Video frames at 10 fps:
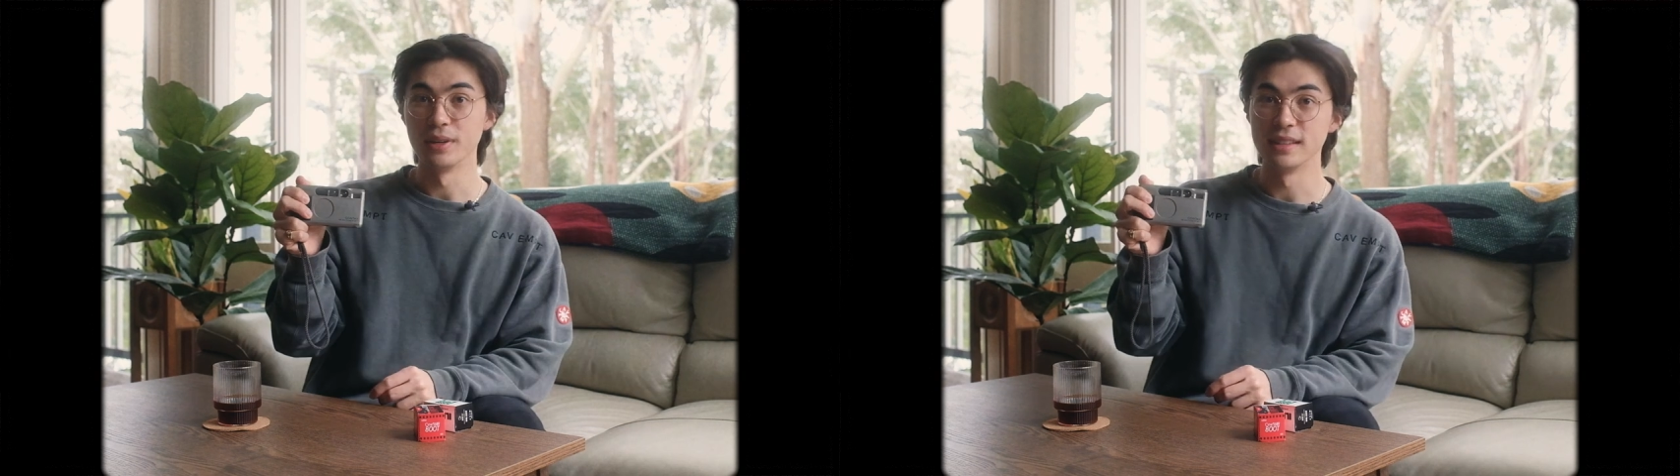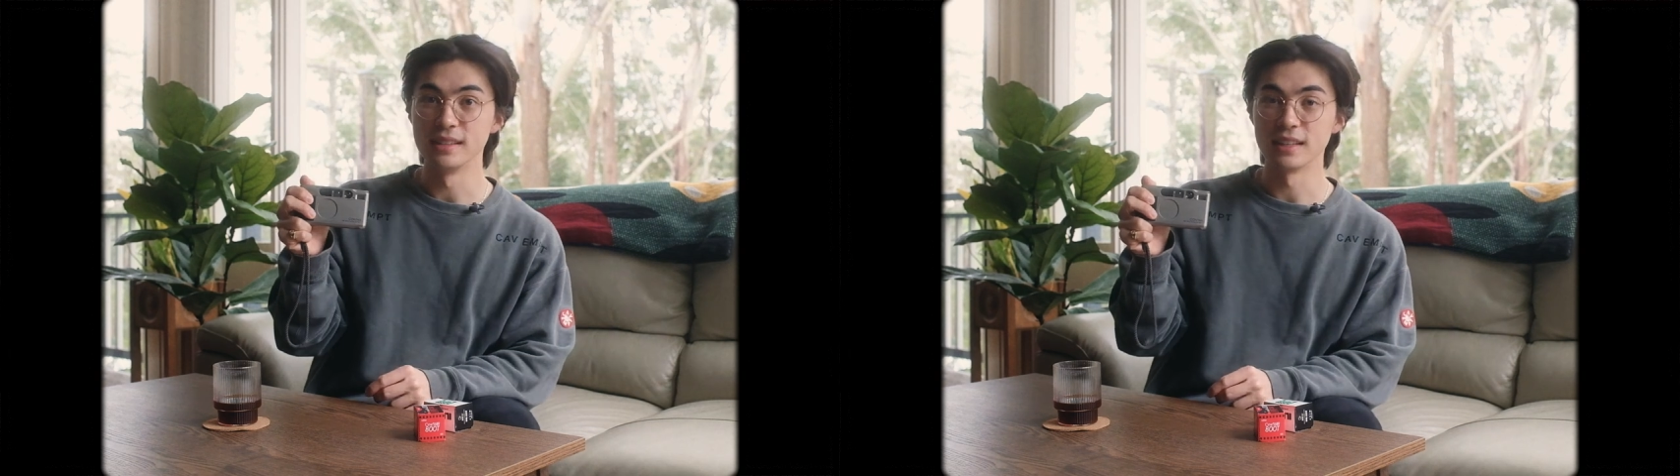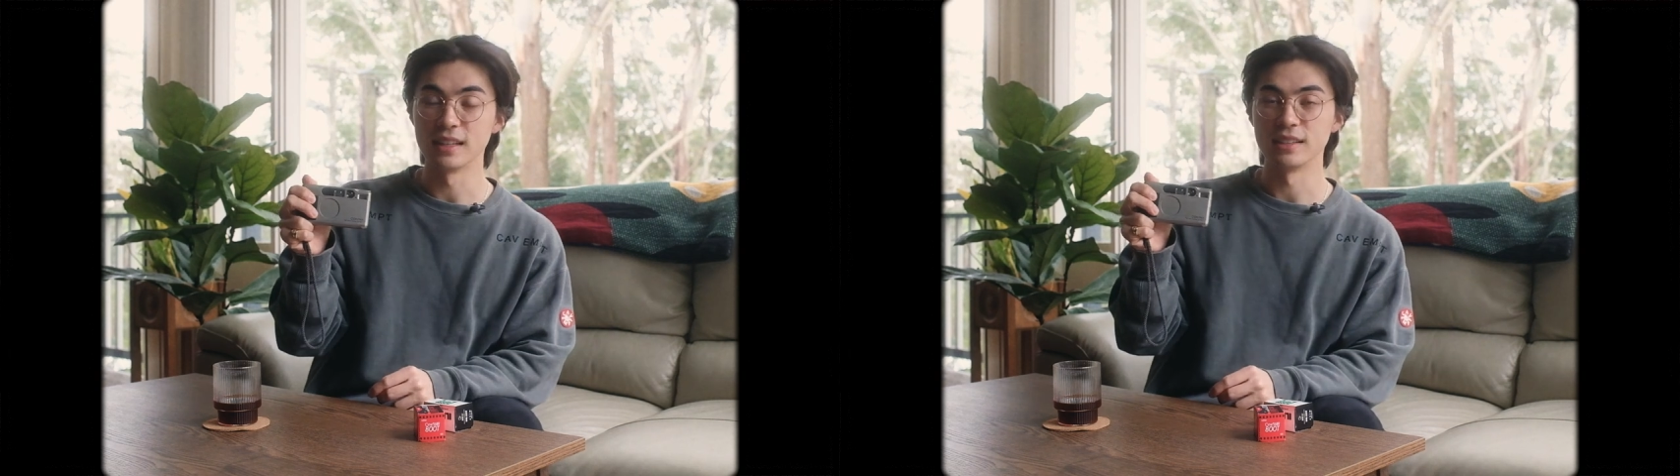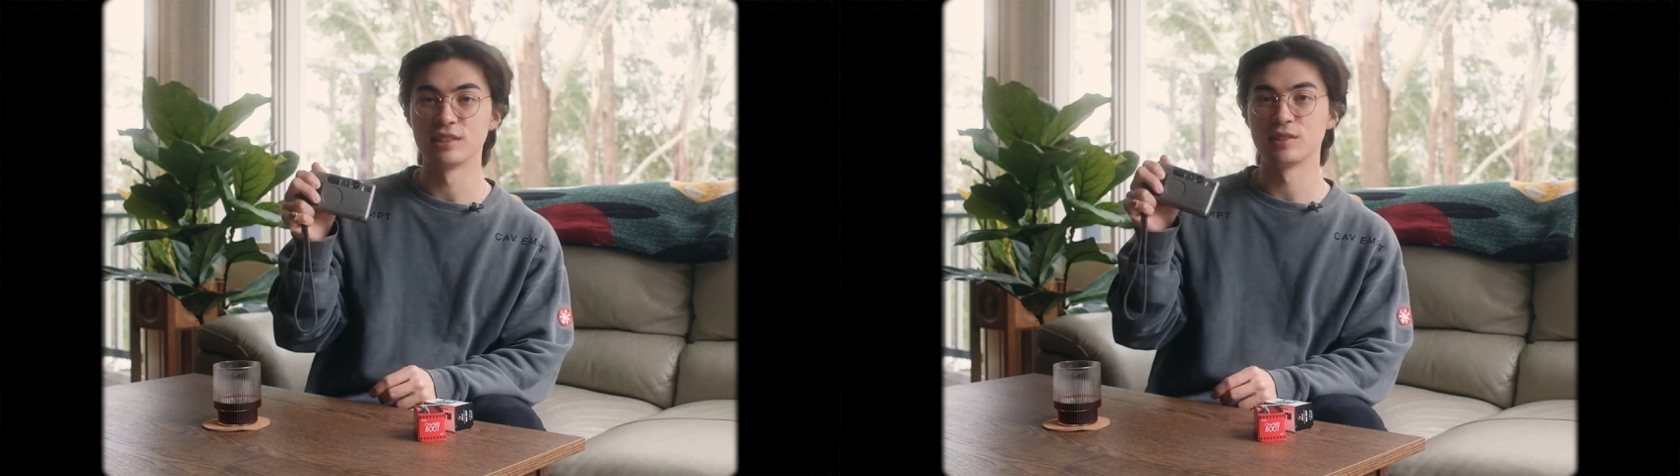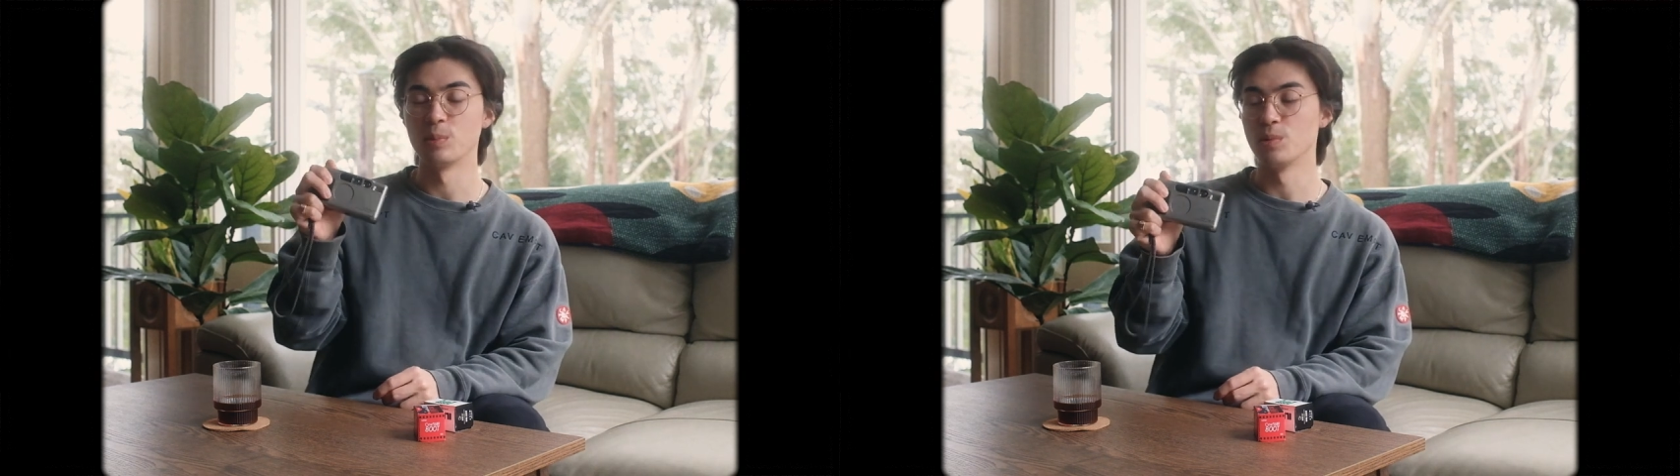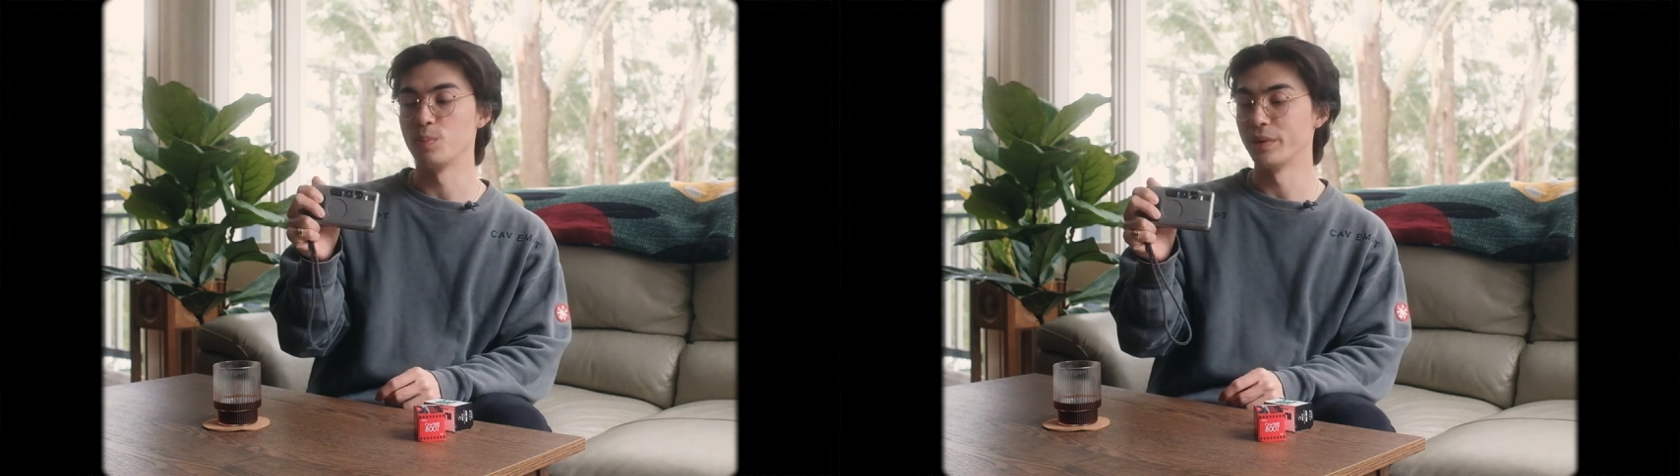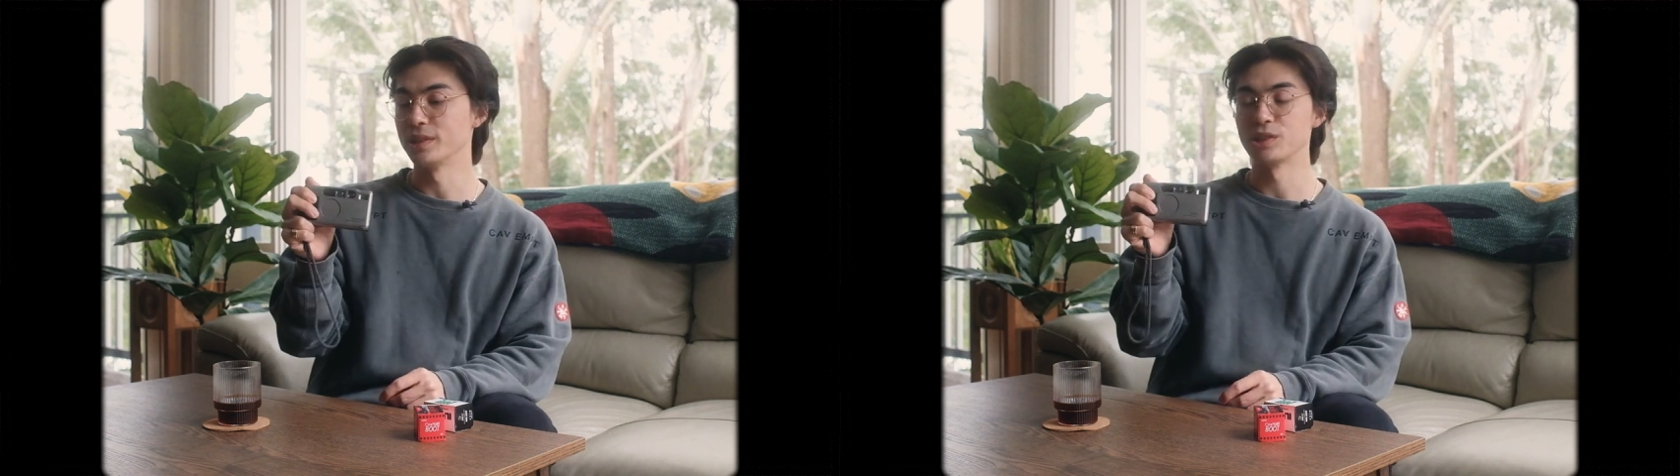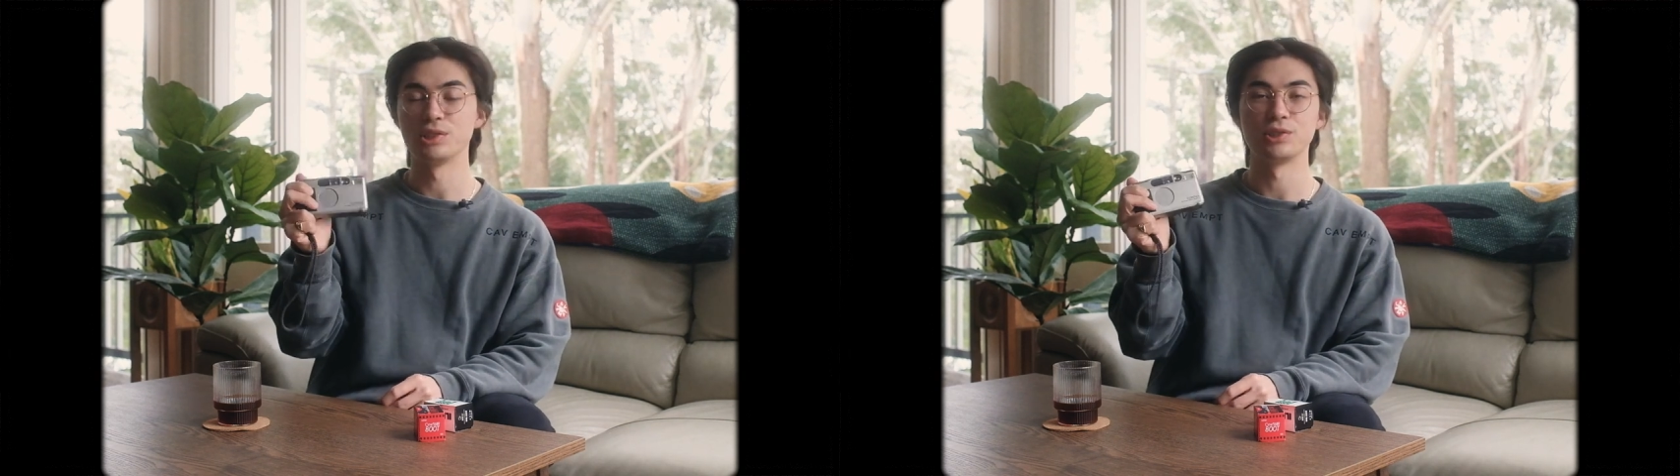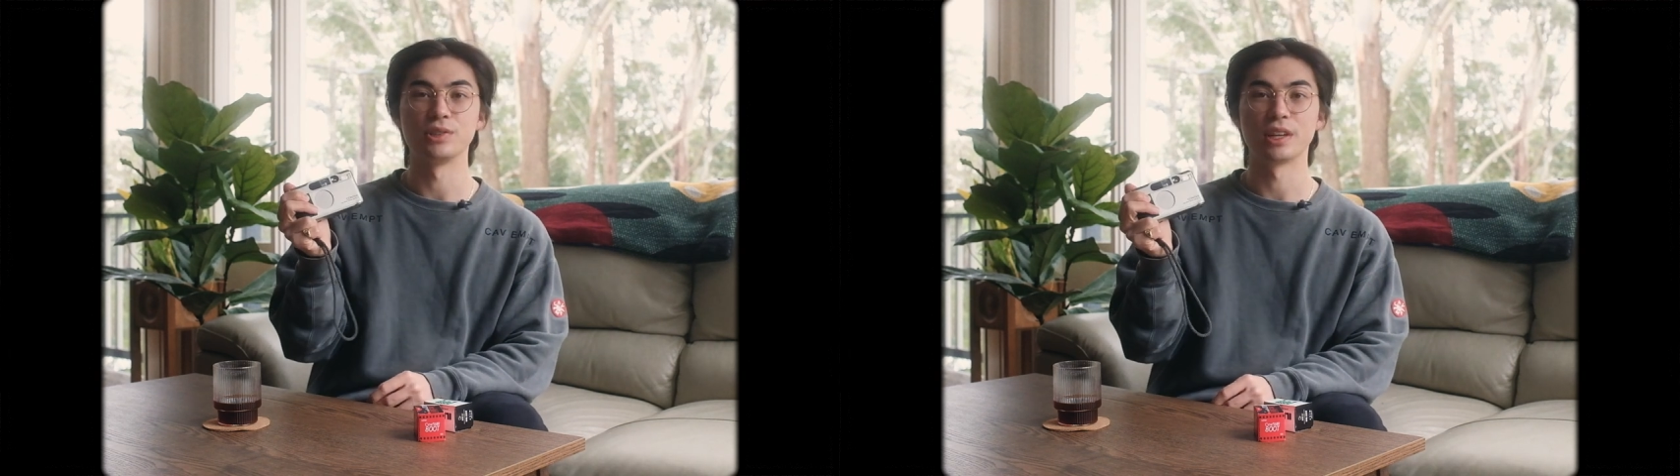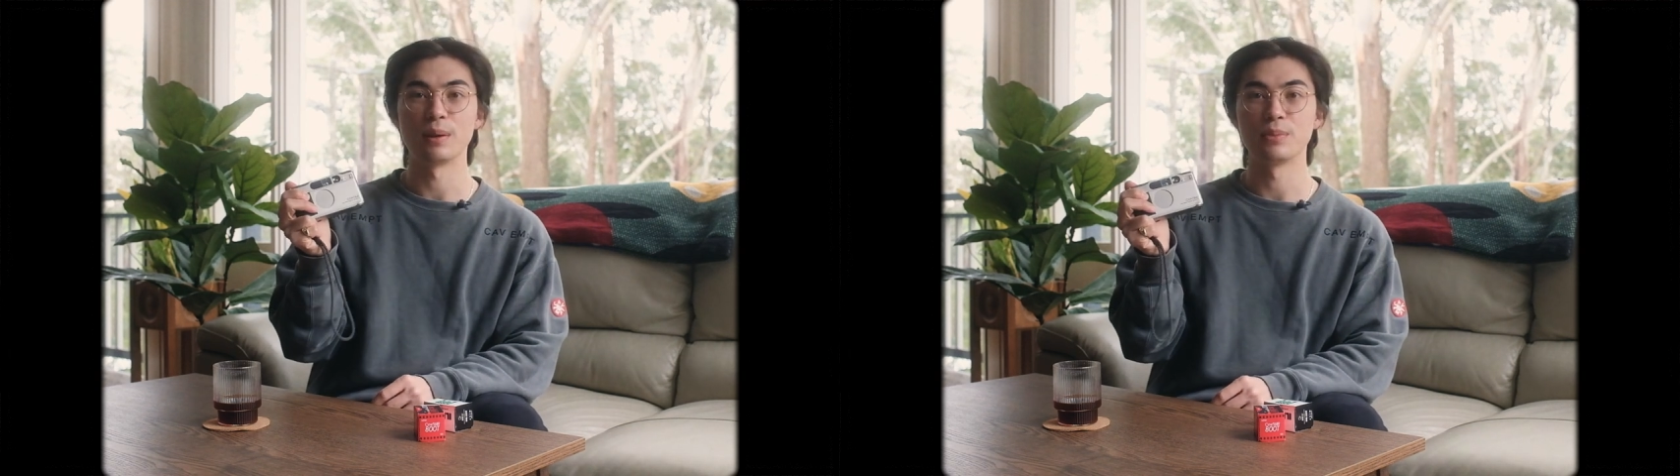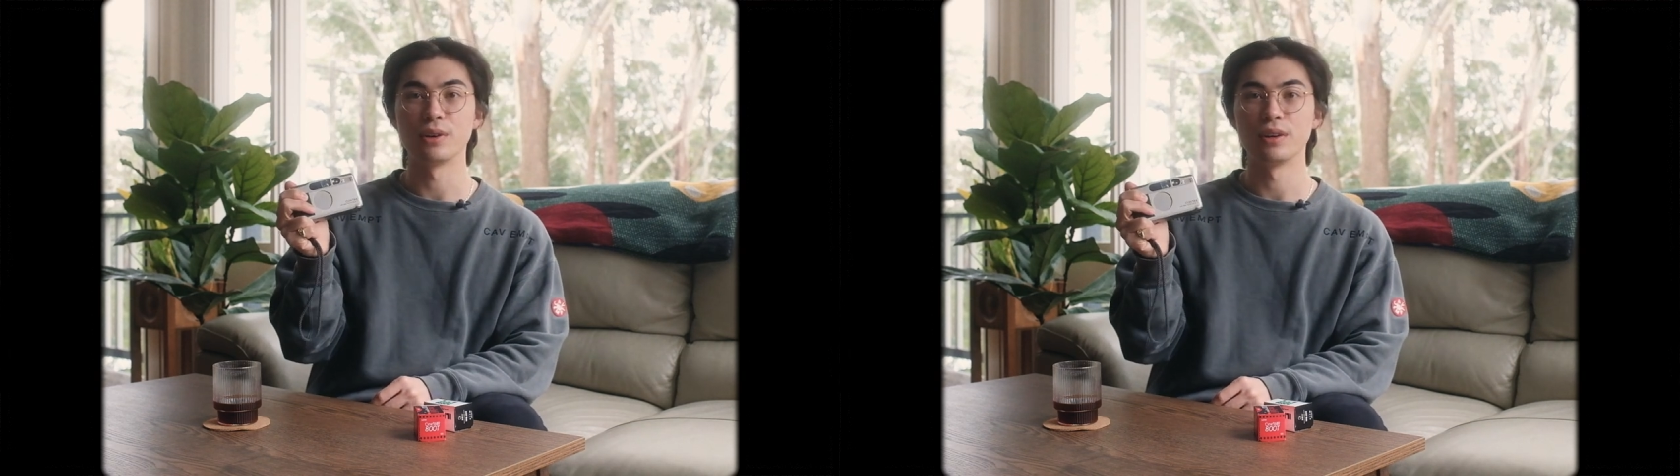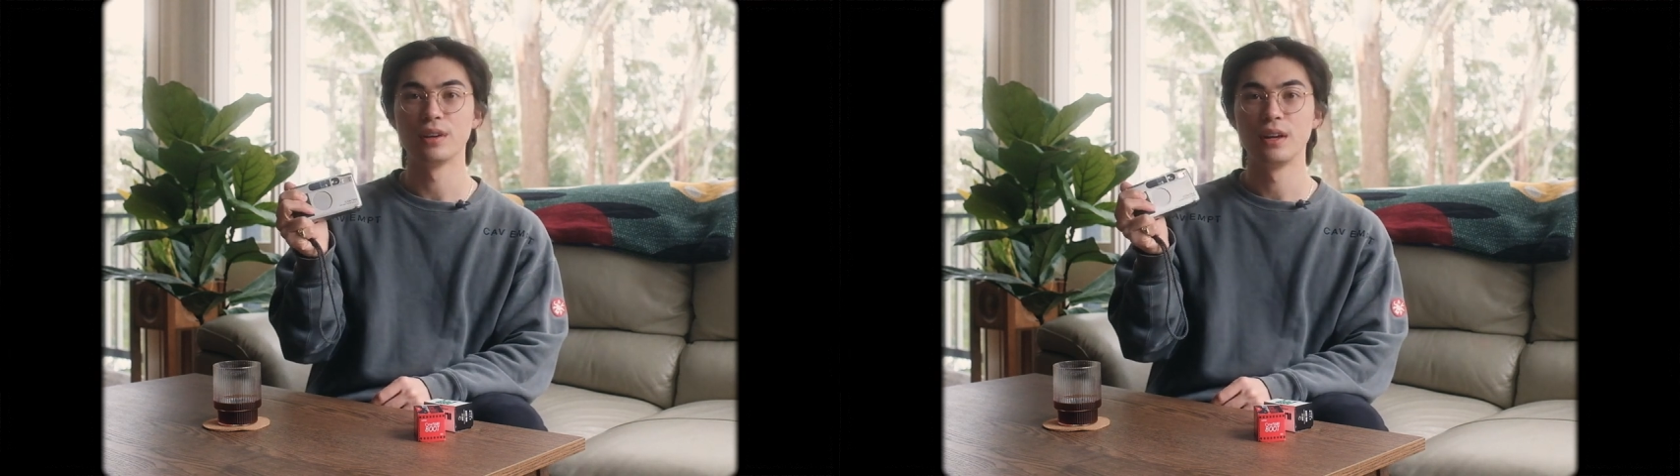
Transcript: is a small point and shoot camera